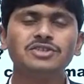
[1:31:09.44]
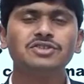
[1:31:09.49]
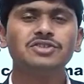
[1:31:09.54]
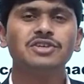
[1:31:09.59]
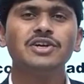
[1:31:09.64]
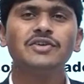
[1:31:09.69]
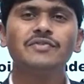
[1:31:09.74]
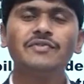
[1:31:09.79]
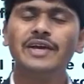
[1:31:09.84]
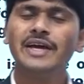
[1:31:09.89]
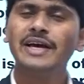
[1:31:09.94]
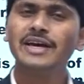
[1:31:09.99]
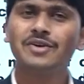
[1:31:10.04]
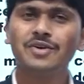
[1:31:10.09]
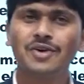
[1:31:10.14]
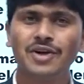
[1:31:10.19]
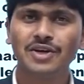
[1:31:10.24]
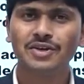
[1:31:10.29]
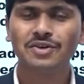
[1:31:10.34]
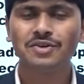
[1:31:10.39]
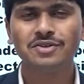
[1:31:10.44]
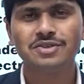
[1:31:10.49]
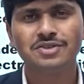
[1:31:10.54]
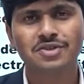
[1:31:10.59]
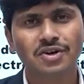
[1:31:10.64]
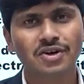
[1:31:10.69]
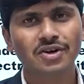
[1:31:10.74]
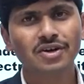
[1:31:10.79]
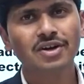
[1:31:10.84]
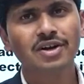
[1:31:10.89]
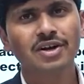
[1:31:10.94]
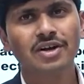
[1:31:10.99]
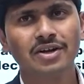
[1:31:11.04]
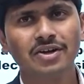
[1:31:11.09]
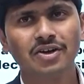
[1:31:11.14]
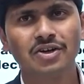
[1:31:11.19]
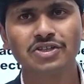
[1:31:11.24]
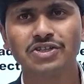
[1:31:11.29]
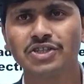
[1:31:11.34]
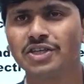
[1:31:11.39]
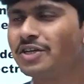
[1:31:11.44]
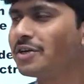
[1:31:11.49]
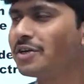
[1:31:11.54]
student, we are going to solve question